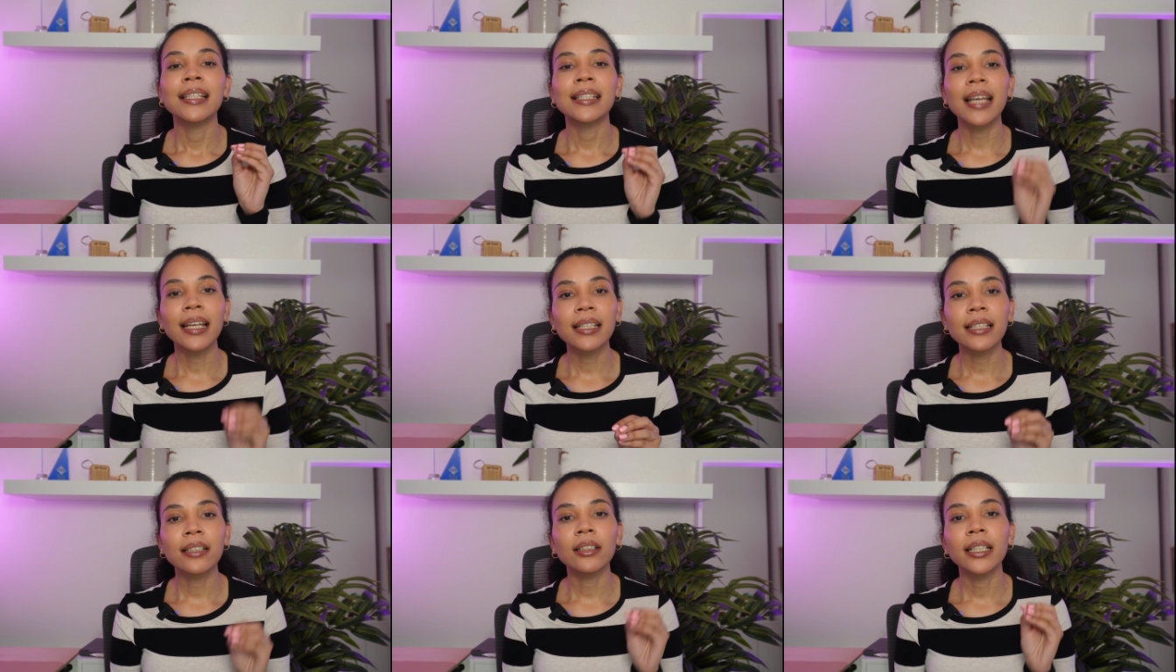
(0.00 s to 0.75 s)

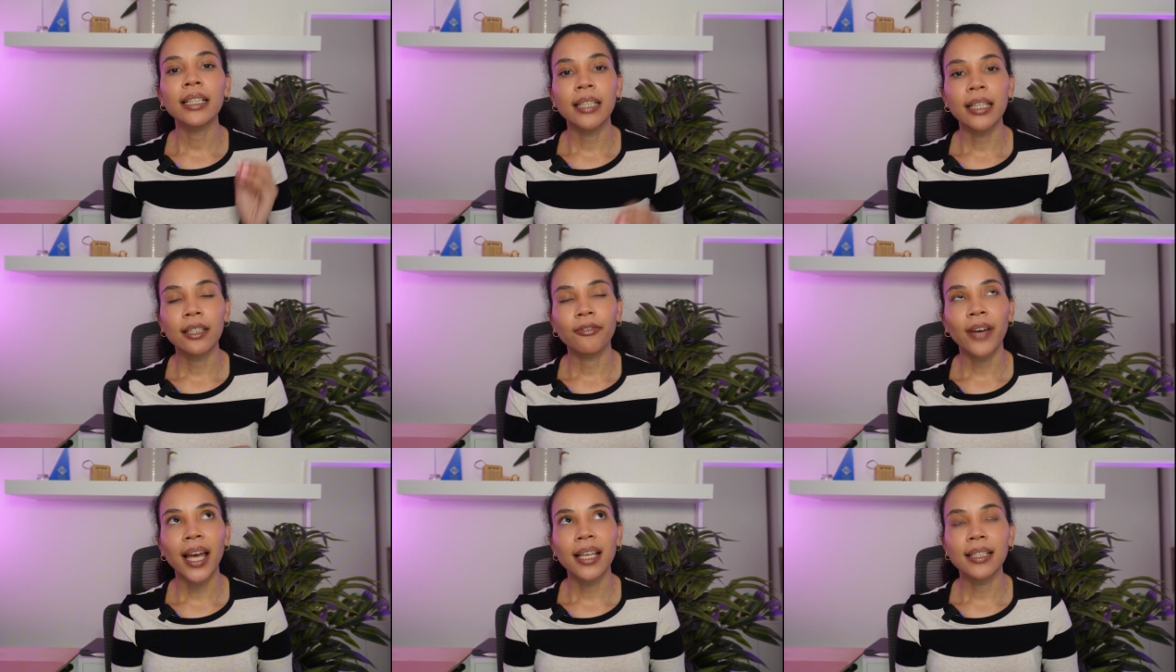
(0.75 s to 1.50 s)
Sentinel
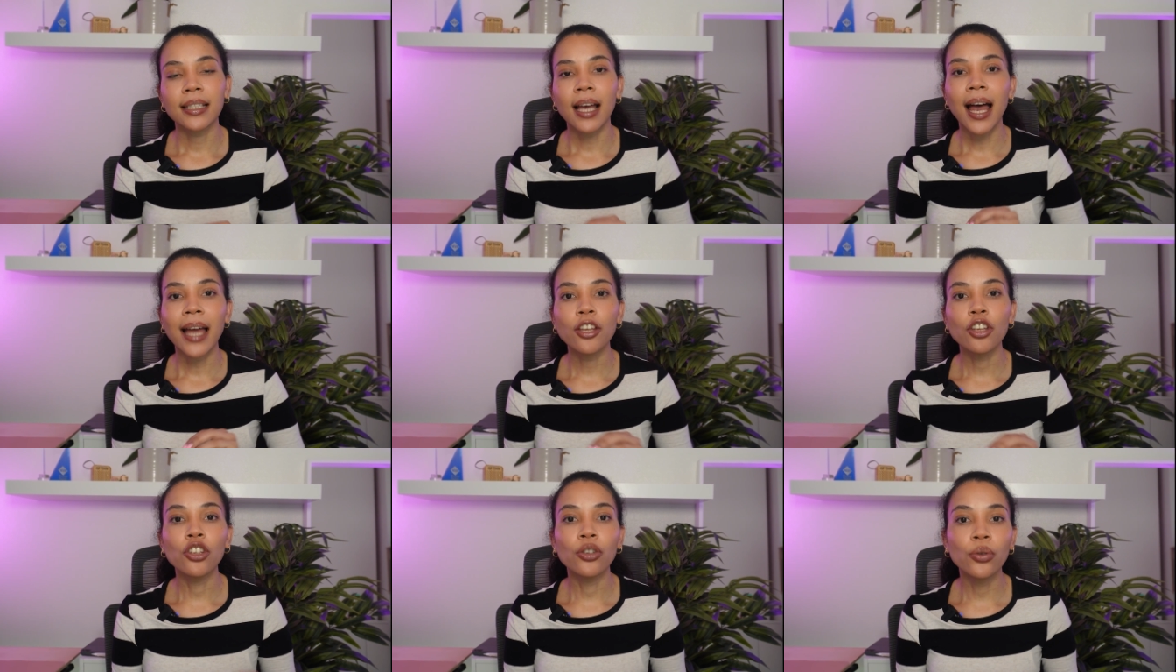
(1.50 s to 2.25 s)
identifies
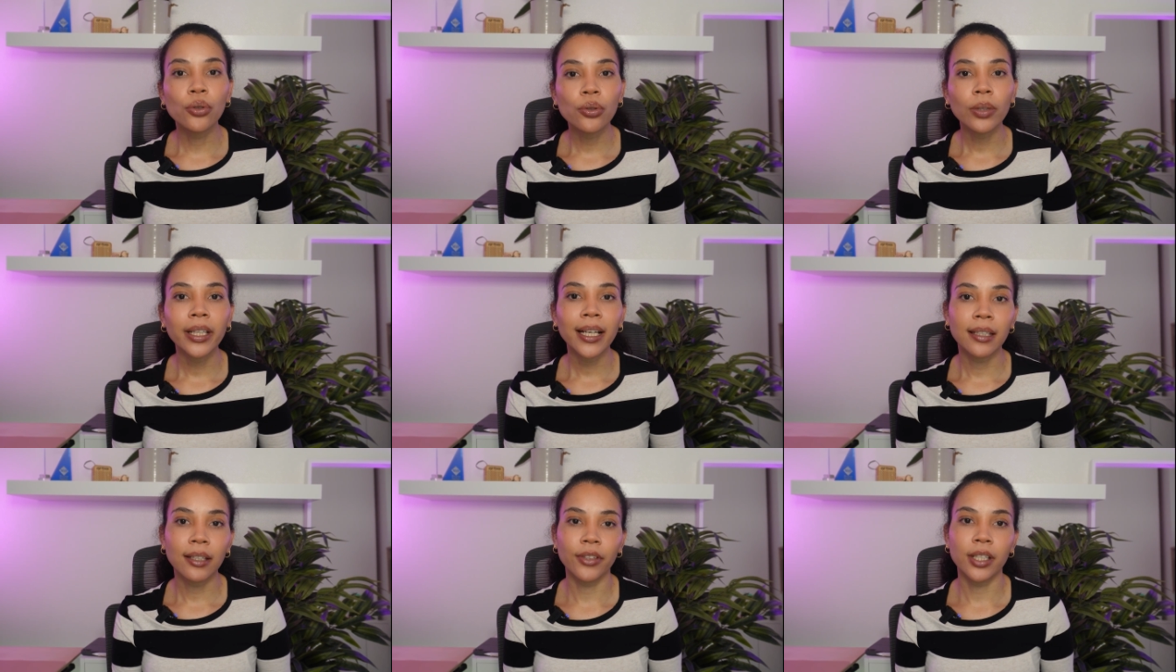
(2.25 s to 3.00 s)
unusual
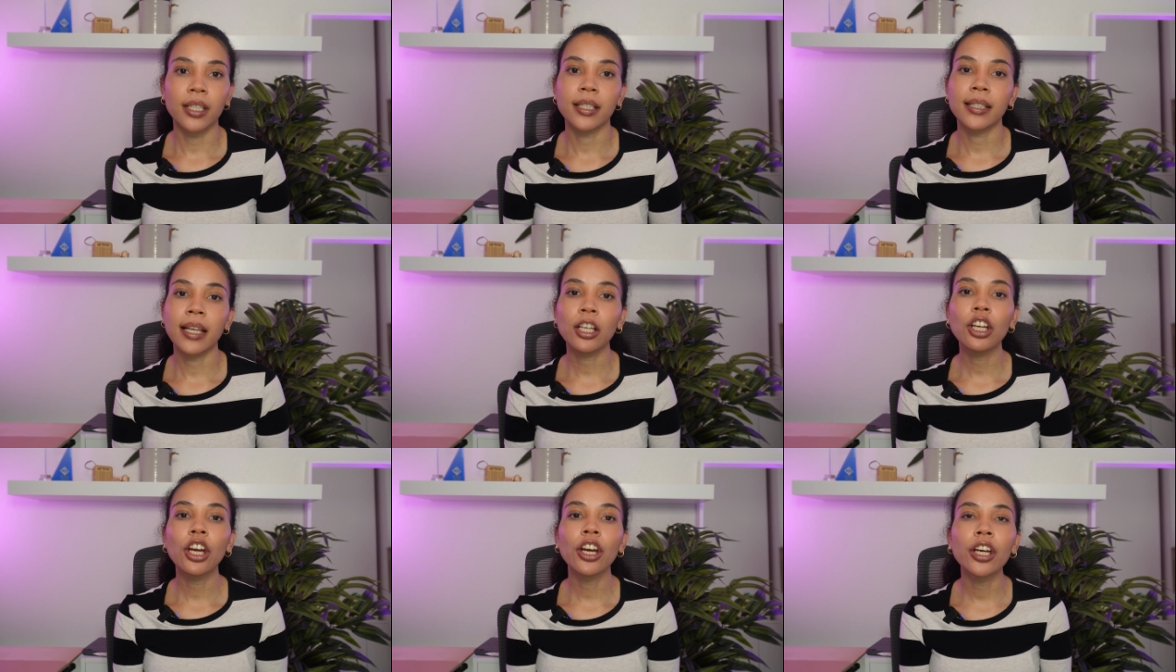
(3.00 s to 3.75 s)
activities
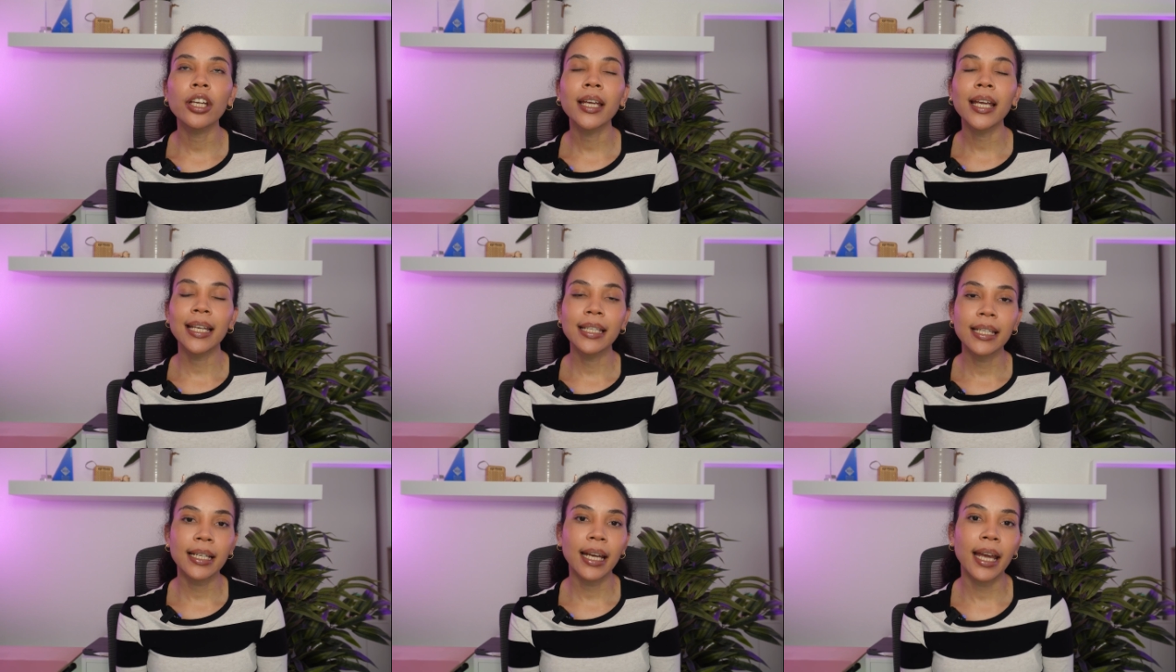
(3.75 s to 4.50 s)
that could
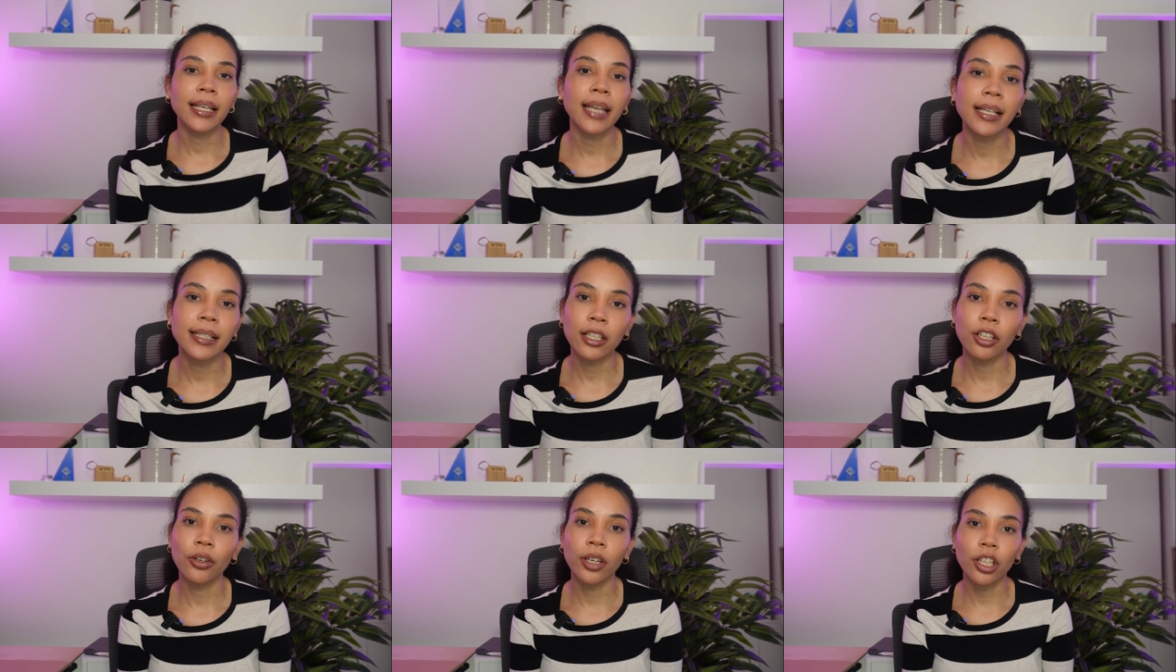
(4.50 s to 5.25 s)
indicate a
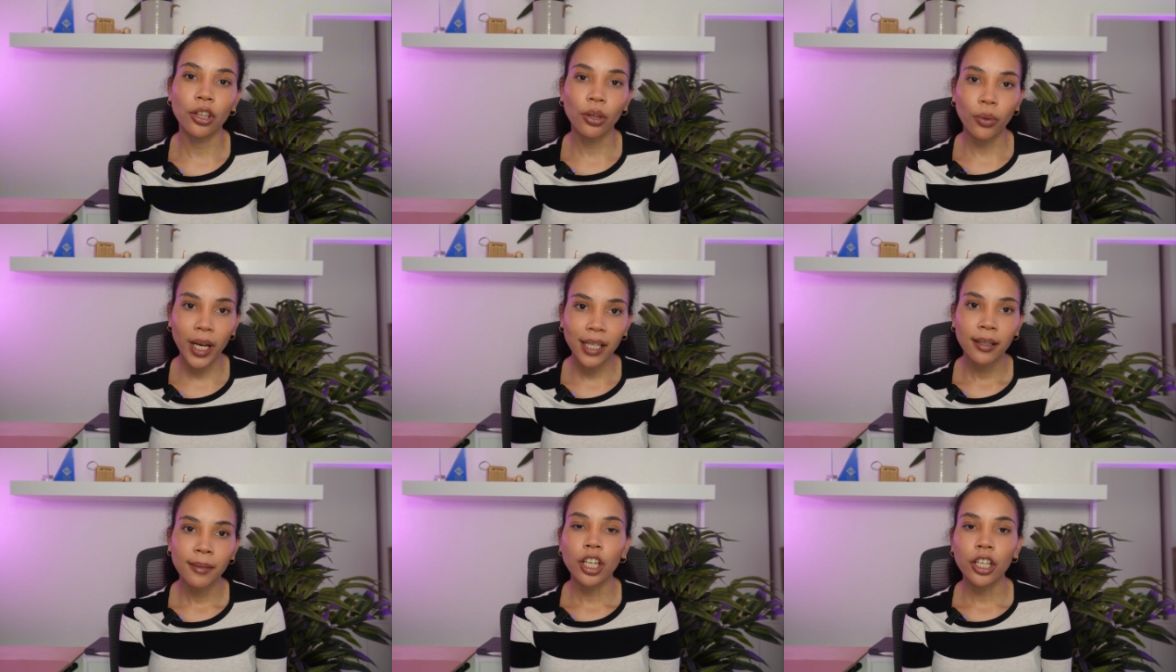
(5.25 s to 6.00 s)
security
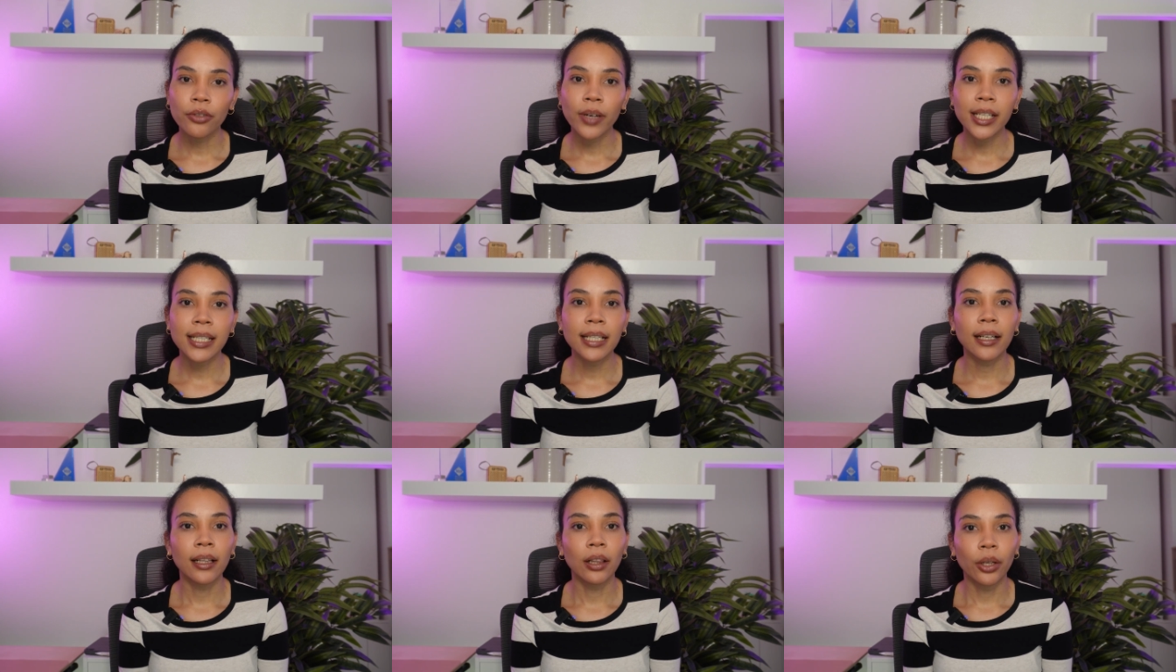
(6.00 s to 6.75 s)
threat,
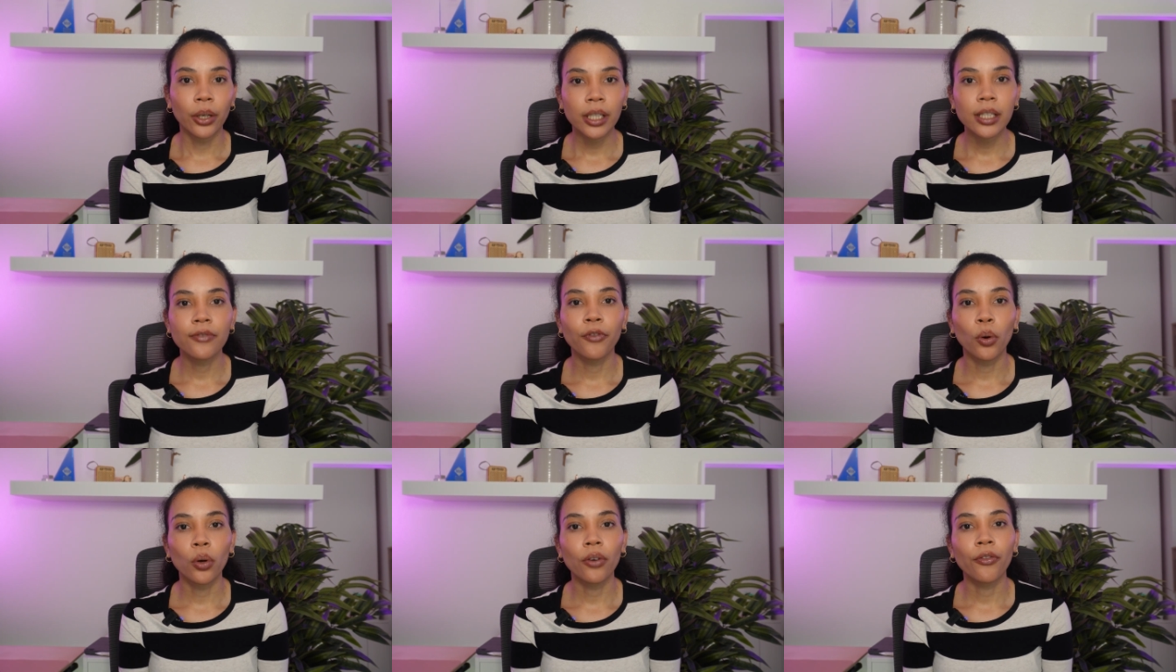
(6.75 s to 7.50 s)
generating alerts
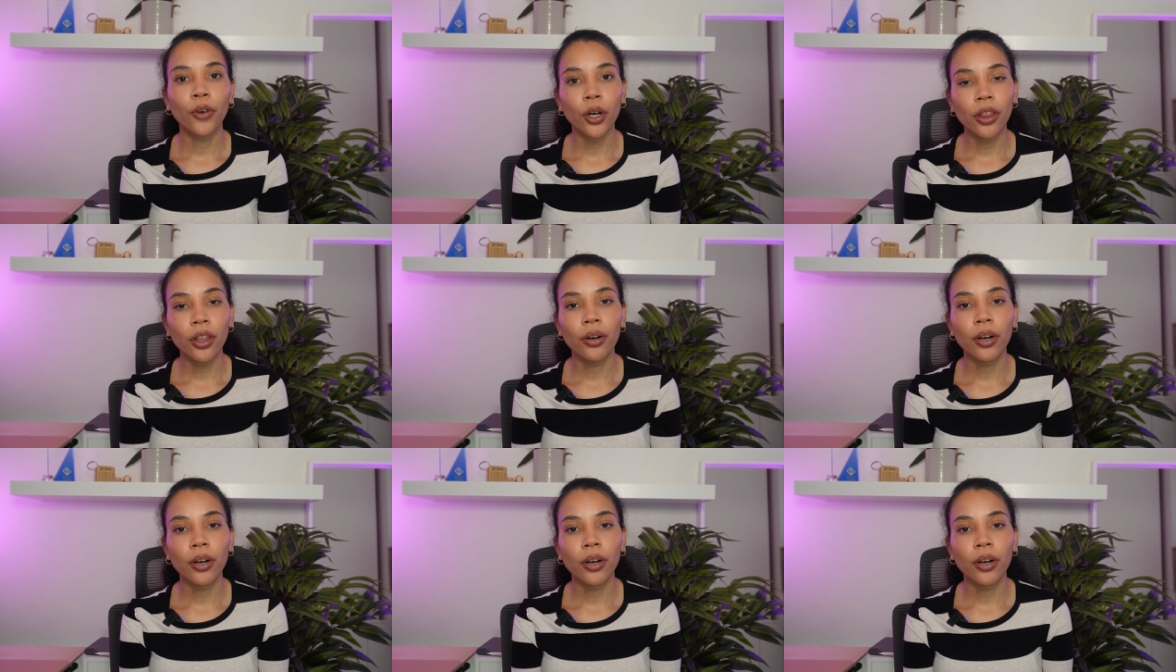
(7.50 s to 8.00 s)
for further